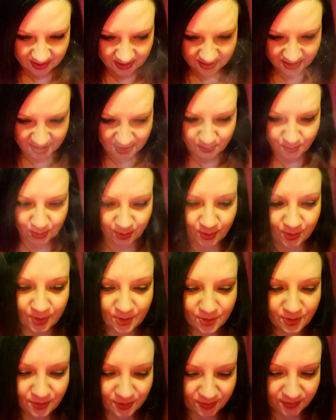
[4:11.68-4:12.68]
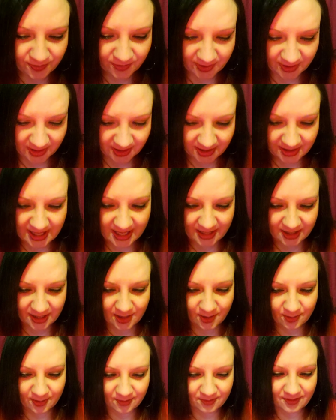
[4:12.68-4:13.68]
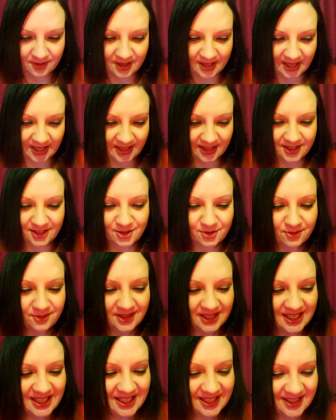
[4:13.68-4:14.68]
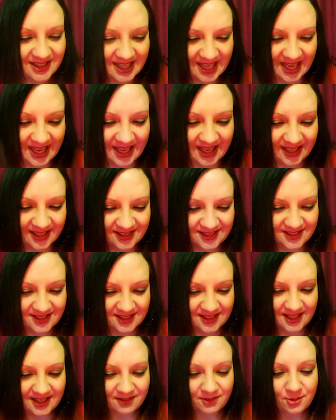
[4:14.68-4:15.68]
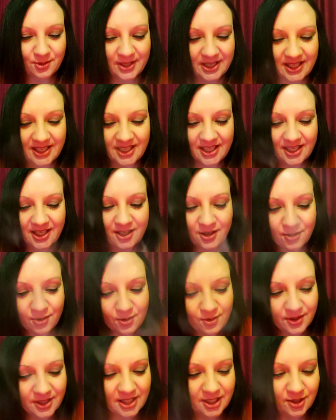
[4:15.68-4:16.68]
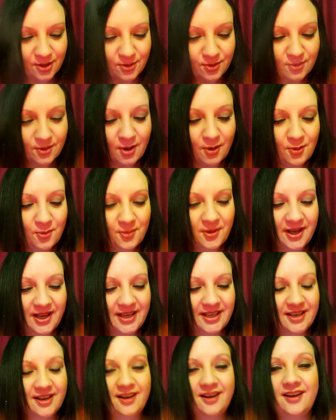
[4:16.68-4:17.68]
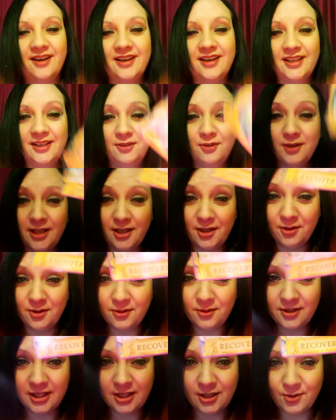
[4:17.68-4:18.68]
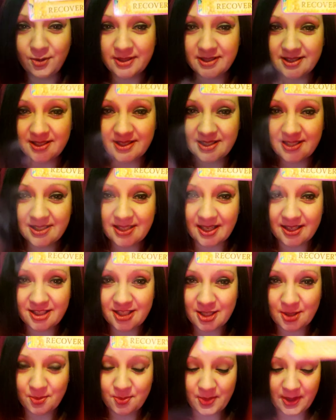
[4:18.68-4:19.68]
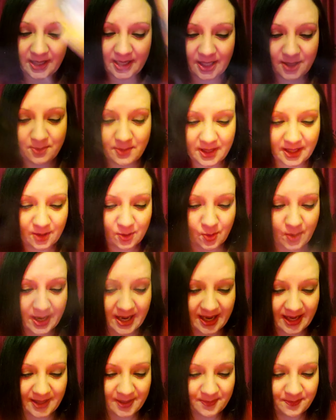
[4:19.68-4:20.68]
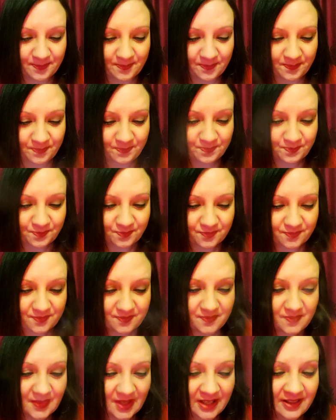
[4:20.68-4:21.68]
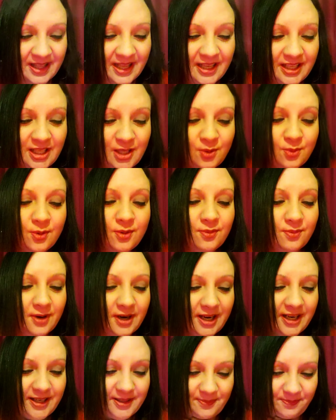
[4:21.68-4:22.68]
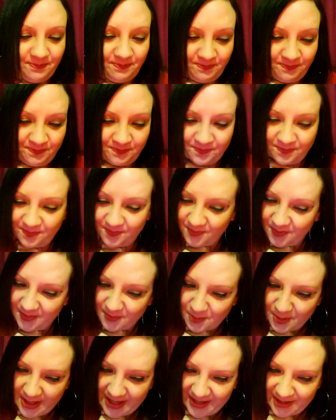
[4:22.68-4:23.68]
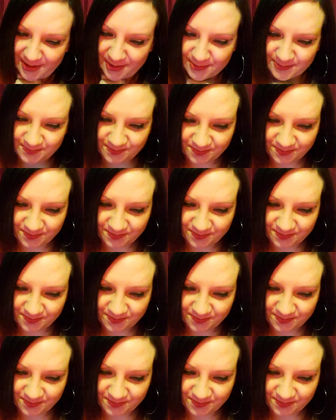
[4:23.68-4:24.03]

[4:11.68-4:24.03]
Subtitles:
To prove that you are right. You need that. It'll heal you. Oh my god. It'll heal you in such a big, big way. That you were right. Wow.